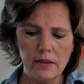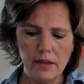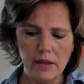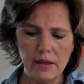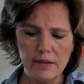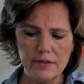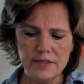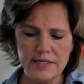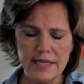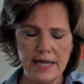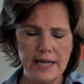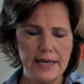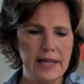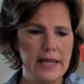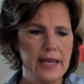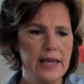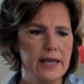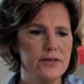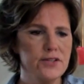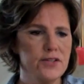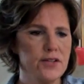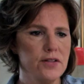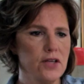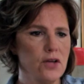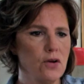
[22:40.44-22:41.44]
sending
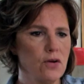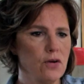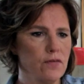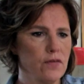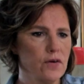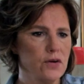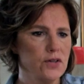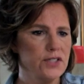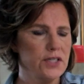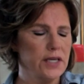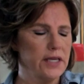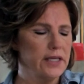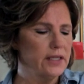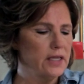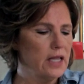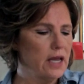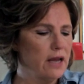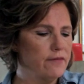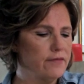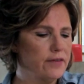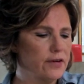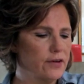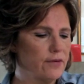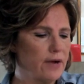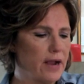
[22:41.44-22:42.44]
it to the universe in
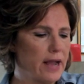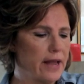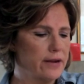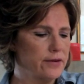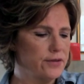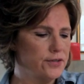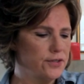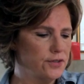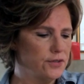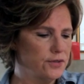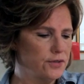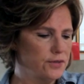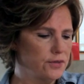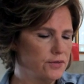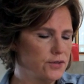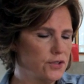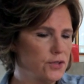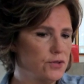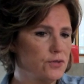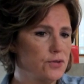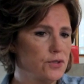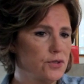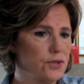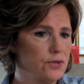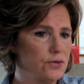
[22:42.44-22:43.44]
love and gratitude.
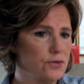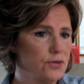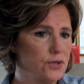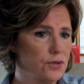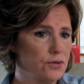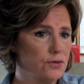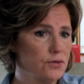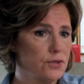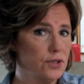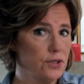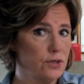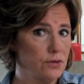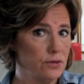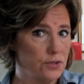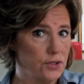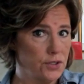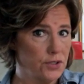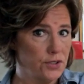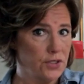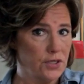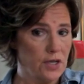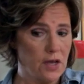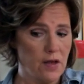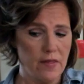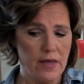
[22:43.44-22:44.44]
2222,
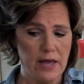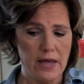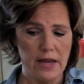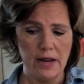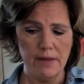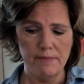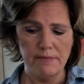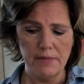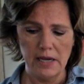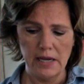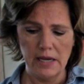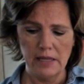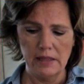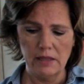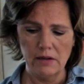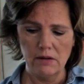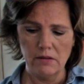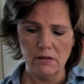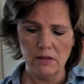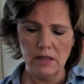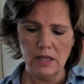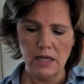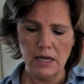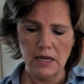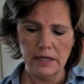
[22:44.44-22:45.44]
just saw that on my little
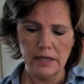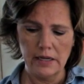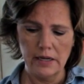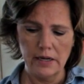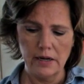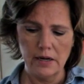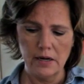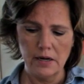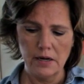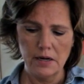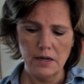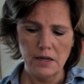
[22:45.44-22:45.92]
clock here.